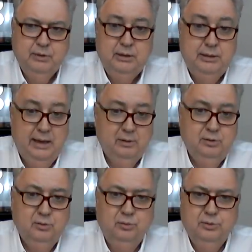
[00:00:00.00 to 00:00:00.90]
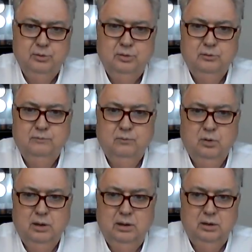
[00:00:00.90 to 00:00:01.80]
Now you're on the hook for
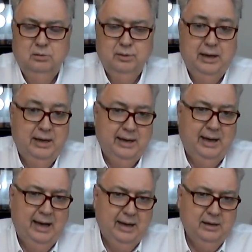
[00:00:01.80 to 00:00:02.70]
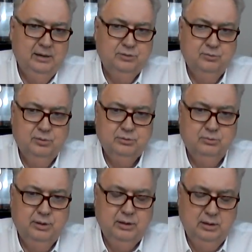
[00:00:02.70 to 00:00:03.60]
a loan at a high interest
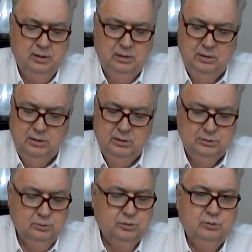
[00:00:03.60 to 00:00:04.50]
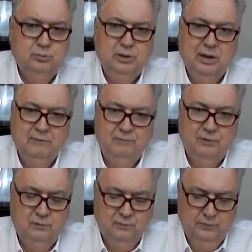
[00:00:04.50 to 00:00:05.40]
rate. So do not
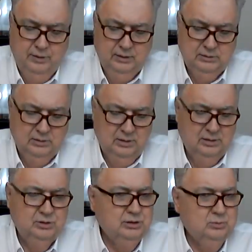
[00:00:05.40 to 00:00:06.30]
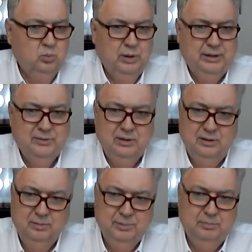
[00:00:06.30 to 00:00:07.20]
fall for these. Just wait the
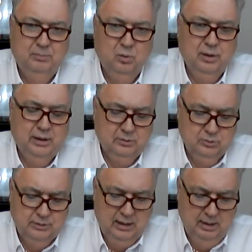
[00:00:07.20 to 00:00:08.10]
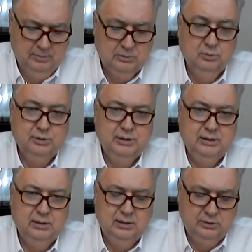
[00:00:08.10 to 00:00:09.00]
little bit more extra time it's going to
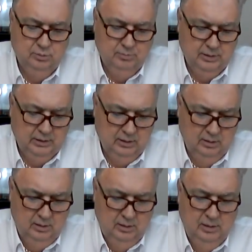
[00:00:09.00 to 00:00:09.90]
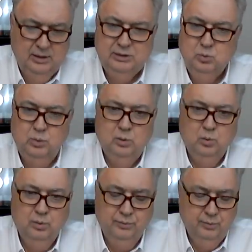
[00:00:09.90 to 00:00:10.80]
take to get your money. It's well
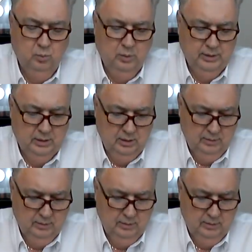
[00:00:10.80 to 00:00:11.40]
worth the wait.